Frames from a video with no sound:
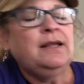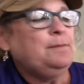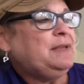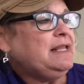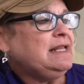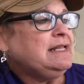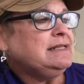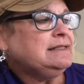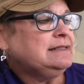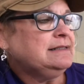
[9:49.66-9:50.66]

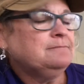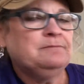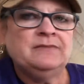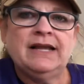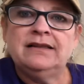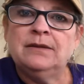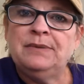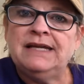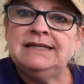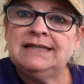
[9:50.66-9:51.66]
Peas, like the
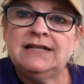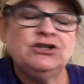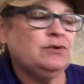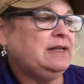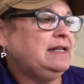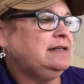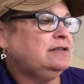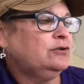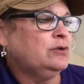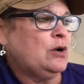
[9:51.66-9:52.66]
peas that you
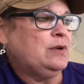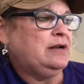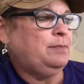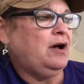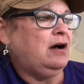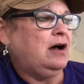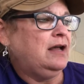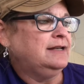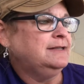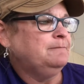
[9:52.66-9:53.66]
eat, grow in a
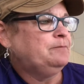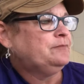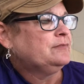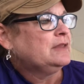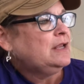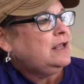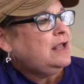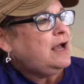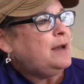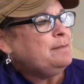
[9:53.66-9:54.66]
pod.
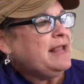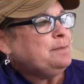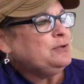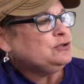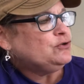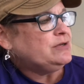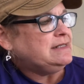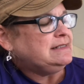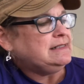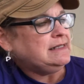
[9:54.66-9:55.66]
A maple tree
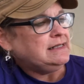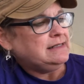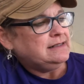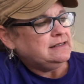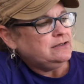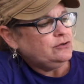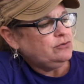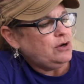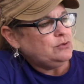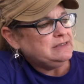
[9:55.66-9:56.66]
seed
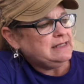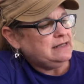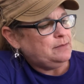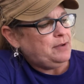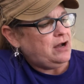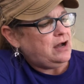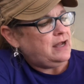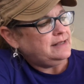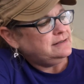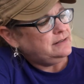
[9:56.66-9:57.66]
grows in a
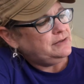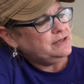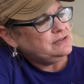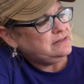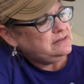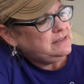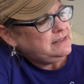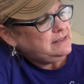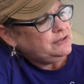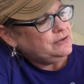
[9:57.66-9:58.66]
pod. So
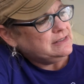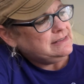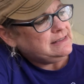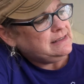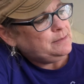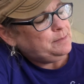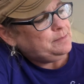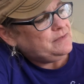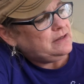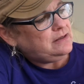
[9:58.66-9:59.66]
you can see the
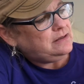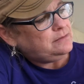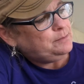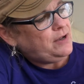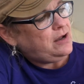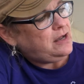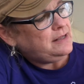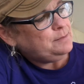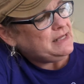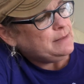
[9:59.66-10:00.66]
the
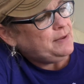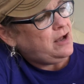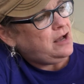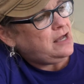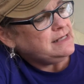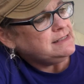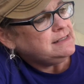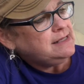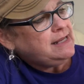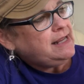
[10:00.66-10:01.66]
pea pod,
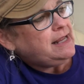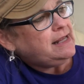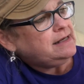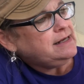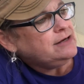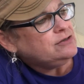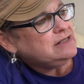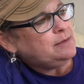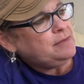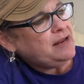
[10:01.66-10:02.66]
and here's
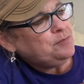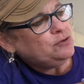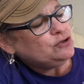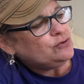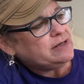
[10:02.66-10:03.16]
a maple tree